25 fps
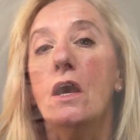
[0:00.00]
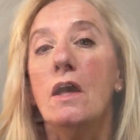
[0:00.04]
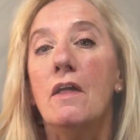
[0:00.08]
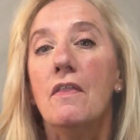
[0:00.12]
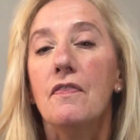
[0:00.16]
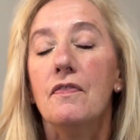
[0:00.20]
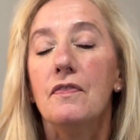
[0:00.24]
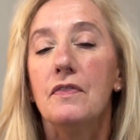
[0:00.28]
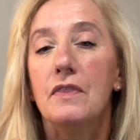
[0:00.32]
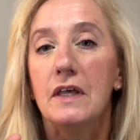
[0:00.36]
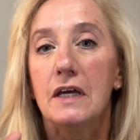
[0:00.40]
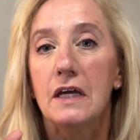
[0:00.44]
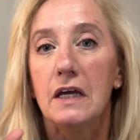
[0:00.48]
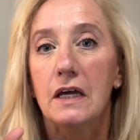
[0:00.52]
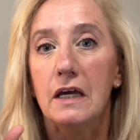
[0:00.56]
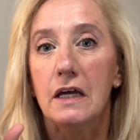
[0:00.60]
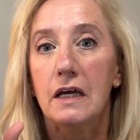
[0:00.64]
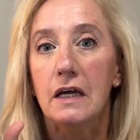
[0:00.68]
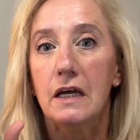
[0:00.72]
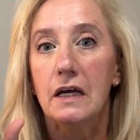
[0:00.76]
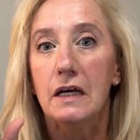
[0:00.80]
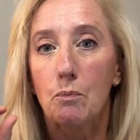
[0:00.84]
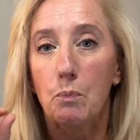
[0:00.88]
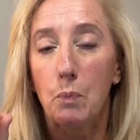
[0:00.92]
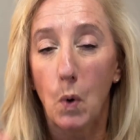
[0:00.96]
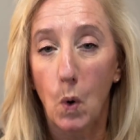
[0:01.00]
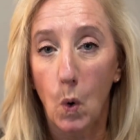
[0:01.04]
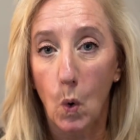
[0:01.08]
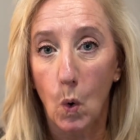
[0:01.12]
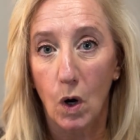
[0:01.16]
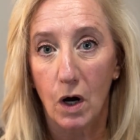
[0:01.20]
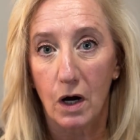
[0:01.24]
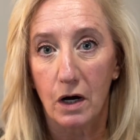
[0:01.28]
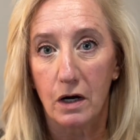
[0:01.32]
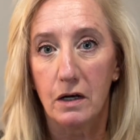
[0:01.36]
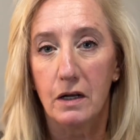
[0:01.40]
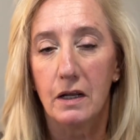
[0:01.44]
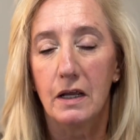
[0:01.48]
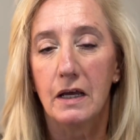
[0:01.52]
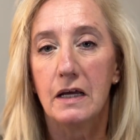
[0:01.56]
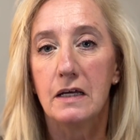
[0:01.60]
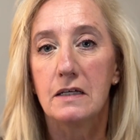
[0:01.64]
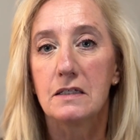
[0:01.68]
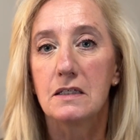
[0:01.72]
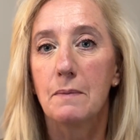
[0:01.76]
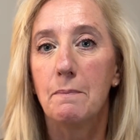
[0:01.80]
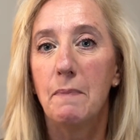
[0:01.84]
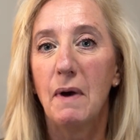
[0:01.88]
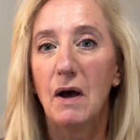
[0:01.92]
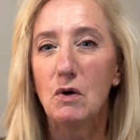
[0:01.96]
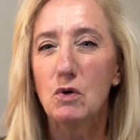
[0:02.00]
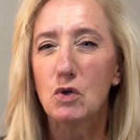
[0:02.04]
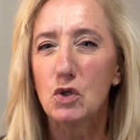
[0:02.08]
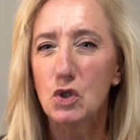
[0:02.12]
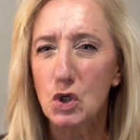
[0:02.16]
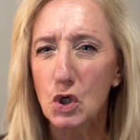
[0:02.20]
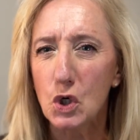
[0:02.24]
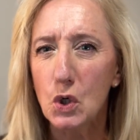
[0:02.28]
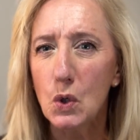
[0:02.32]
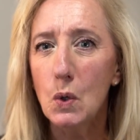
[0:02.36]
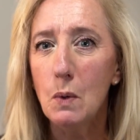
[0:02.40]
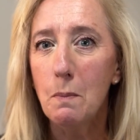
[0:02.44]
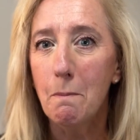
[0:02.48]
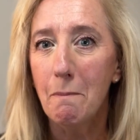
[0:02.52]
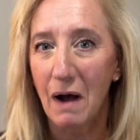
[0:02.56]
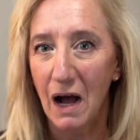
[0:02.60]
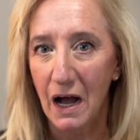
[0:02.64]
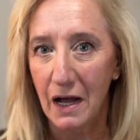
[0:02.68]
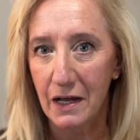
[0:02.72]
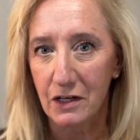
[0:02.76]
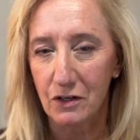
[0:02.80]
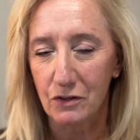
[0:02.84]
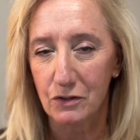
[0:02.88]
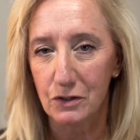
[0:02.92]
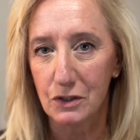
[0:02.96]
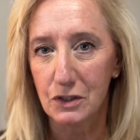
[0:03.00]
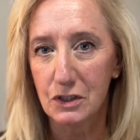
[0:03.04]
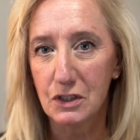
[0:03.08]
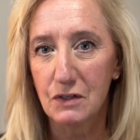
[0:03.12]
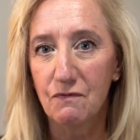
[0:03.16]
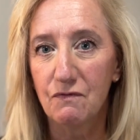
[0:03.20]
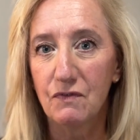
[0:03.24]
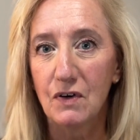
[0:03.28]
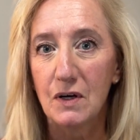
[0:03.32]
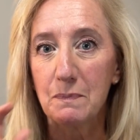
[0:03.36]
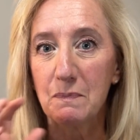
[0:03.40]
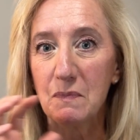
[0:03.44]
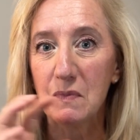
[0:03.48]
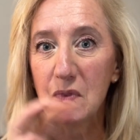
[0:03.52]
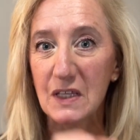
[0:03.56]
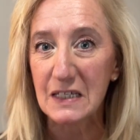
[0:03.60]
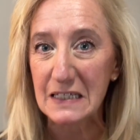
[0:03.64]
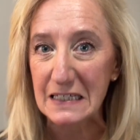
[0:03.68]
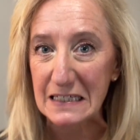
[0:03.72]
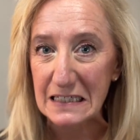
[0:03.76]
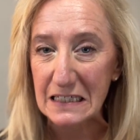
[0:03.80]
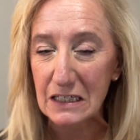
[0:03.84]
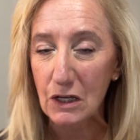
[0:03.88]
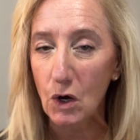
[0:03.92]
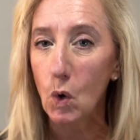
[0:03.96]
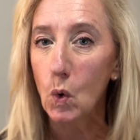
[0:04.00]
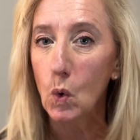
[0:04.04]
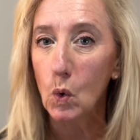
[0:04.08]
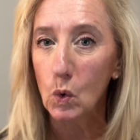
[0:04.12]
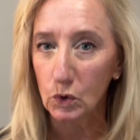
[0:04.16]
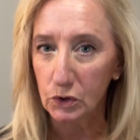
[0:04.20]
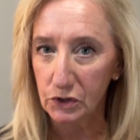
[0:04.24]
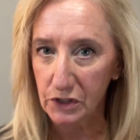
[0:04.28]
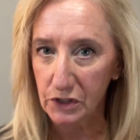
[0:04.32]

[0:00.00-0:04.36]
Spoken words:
The port is about 2 miles from this old